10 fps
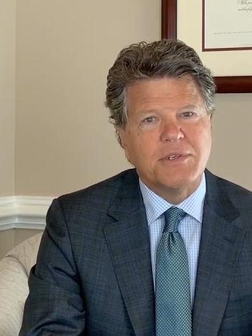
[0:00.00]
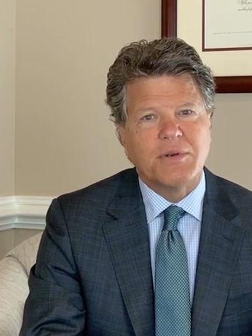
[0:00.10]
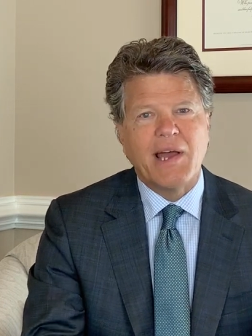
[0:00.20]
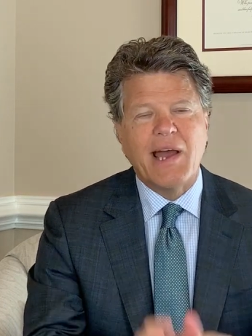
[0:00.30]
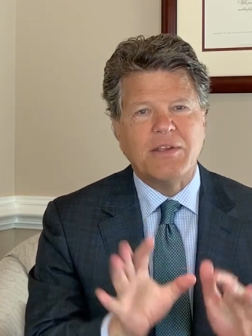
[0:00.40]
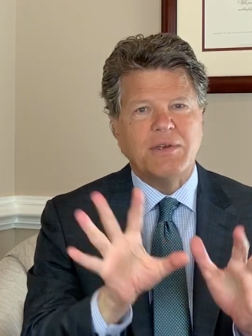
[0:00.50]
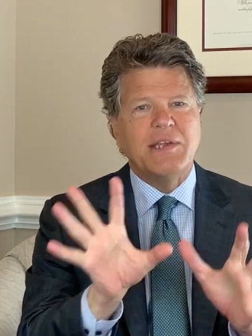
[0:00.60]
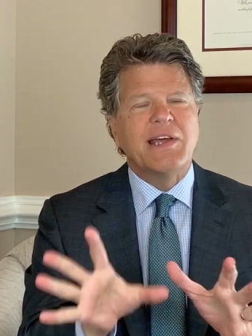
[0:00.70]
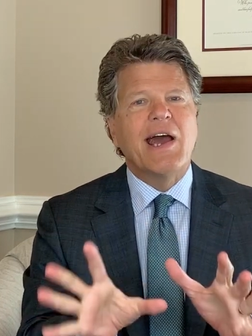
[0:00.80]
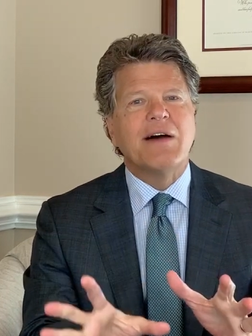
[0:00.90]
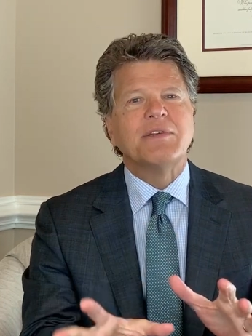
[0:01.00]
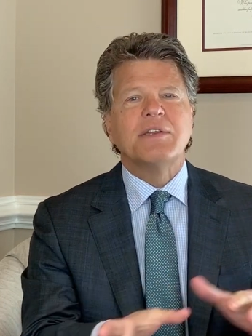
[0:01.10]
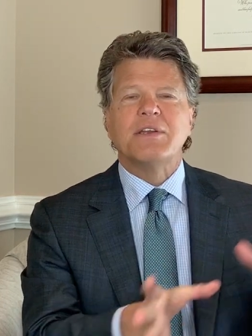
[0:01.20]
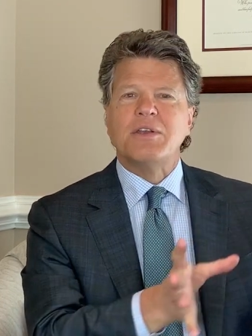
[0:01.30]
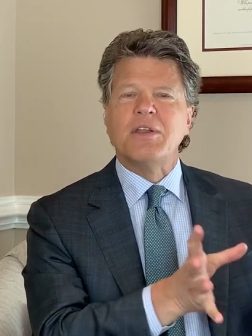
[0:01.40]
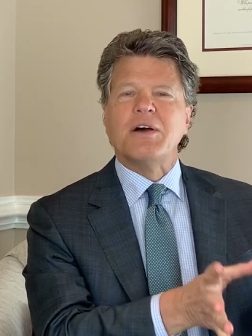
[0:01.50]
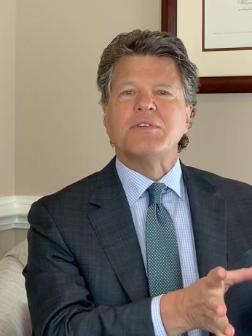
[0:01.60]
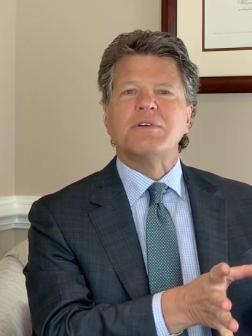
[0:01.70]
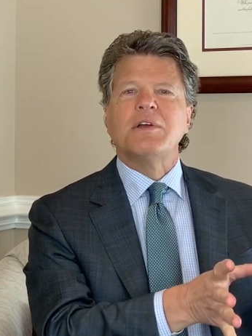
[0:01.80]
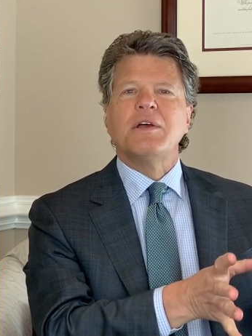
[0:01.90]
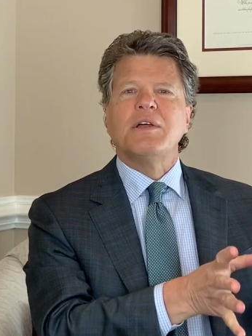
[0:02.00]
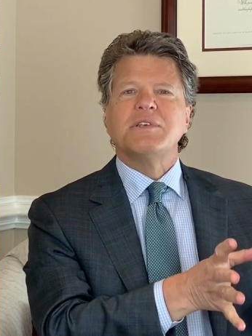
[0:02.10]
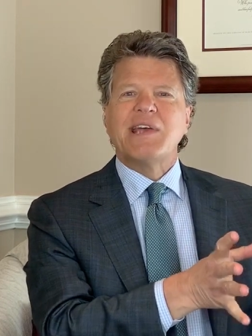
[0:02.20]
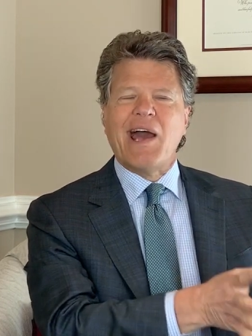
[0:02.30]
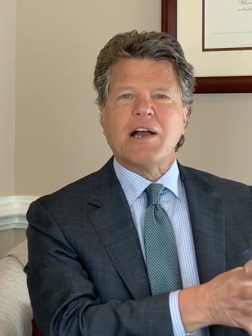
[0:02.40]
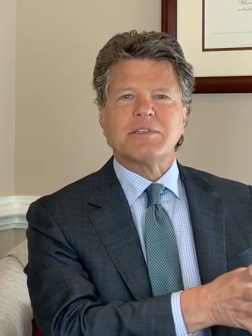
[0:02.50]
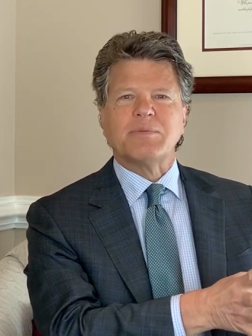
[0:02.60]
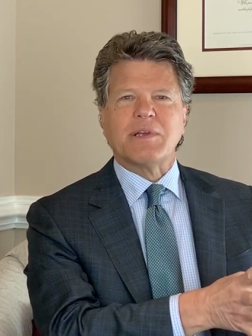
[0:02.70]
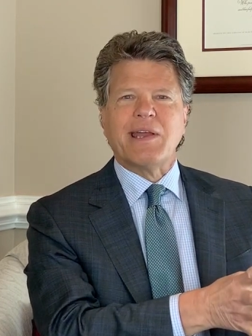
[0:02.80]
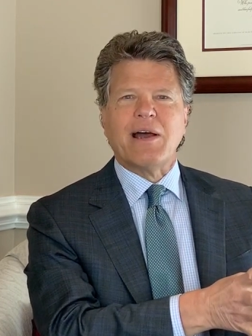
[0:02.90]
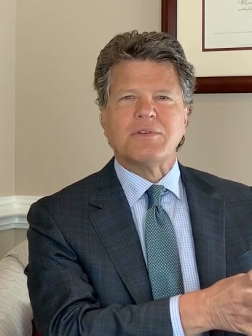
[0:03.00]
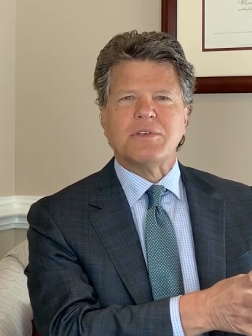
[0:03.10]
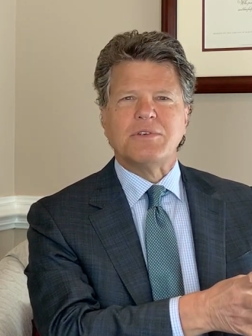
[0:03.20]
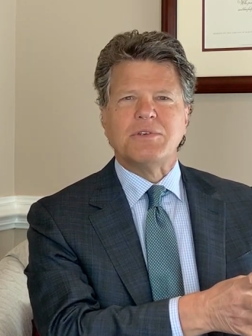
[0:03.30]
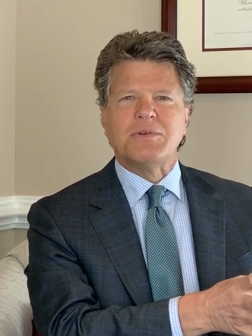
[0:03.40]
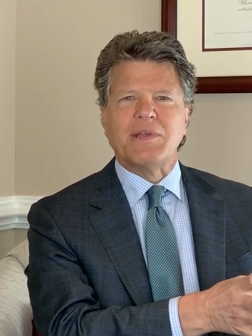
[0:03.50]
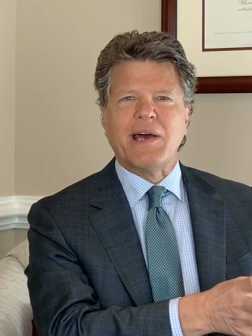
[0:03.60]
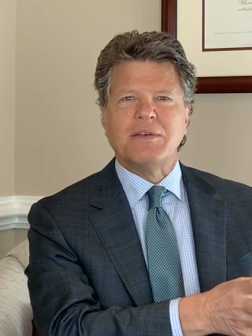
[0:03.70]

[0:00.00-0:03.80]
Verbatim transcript: You don't. you need to have it in another taxable account to do that.